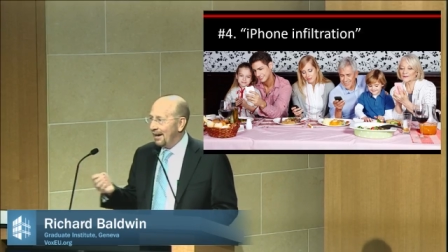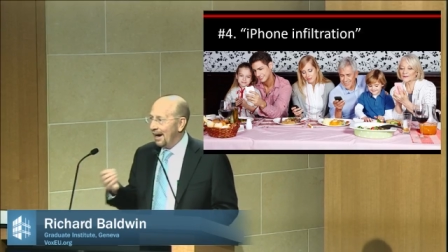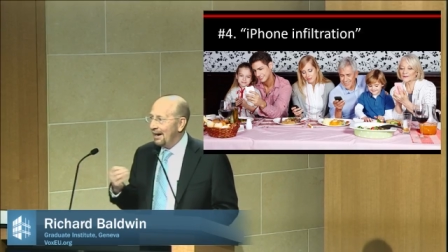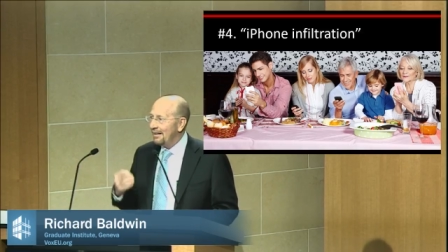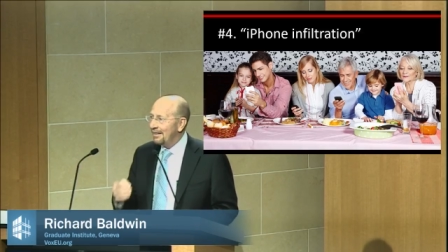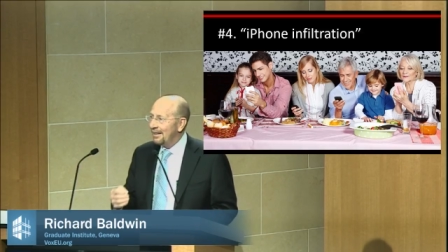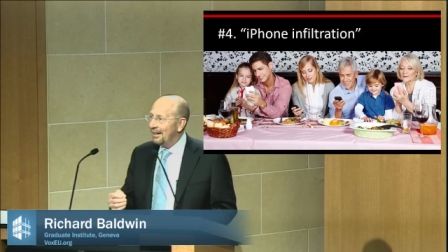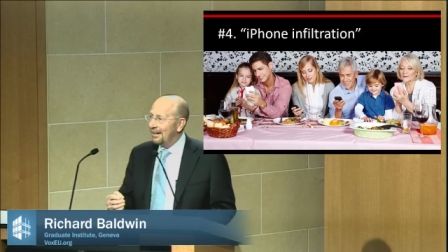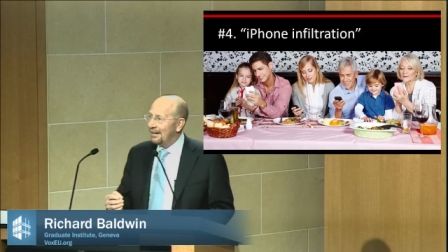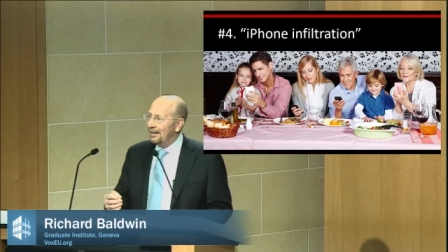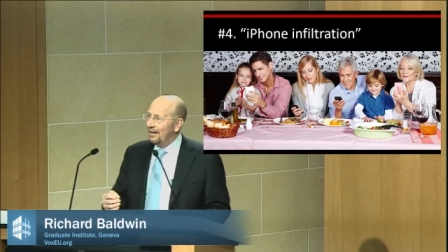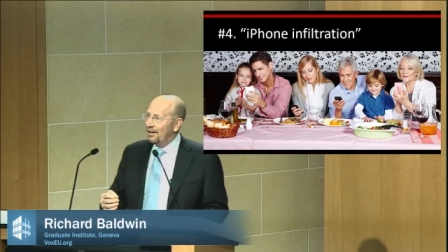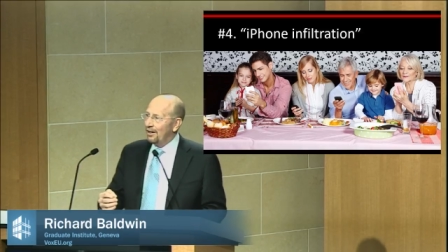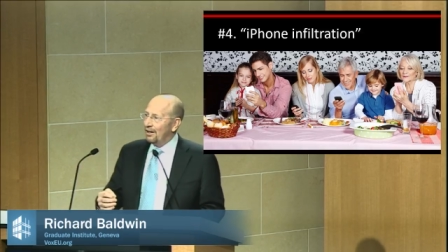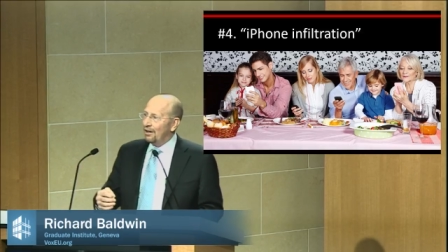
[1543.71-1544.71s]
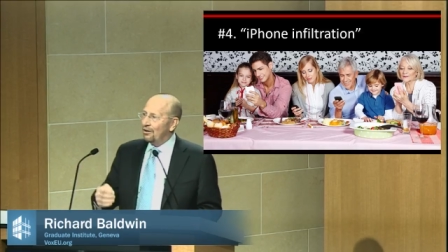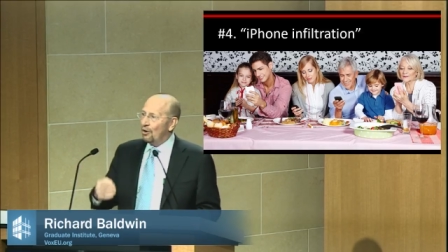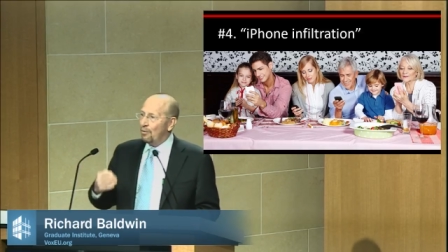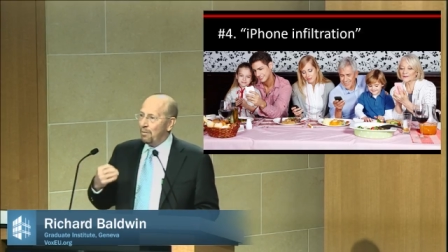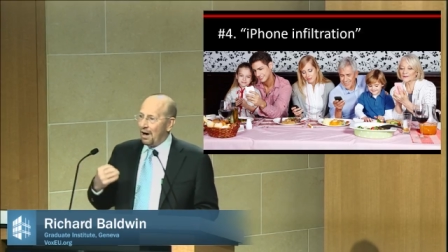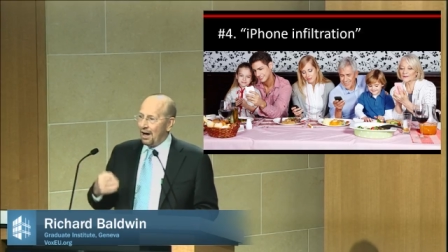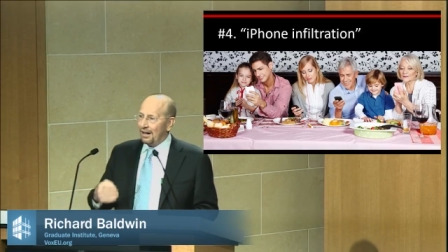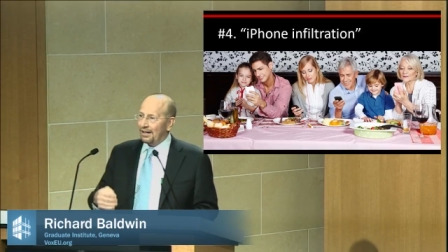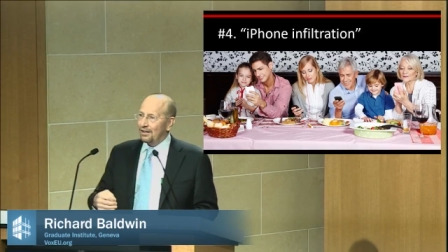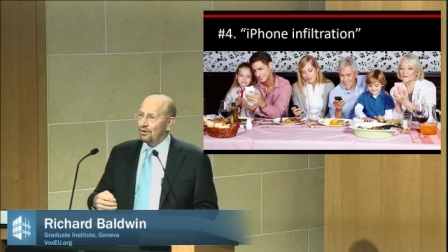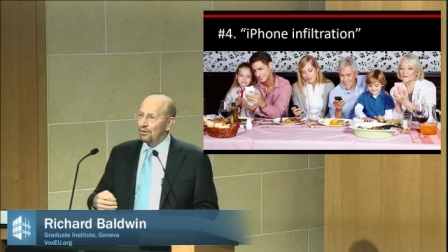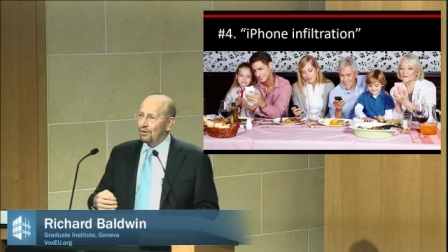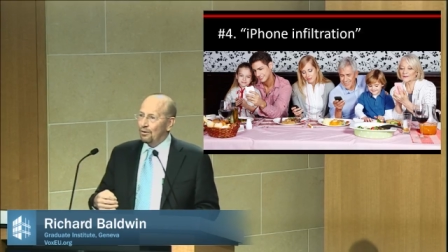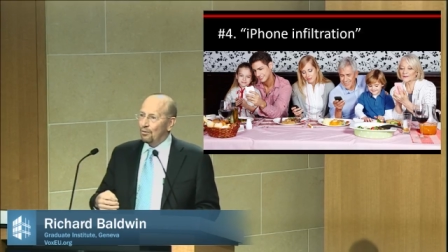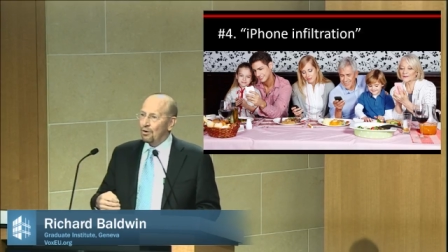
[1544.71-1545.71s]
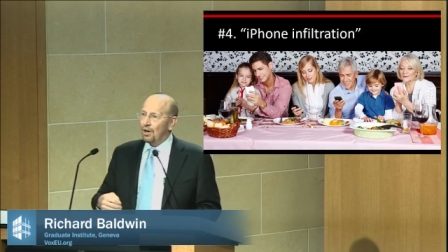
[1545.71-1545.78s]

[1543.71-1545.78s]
I think Globotics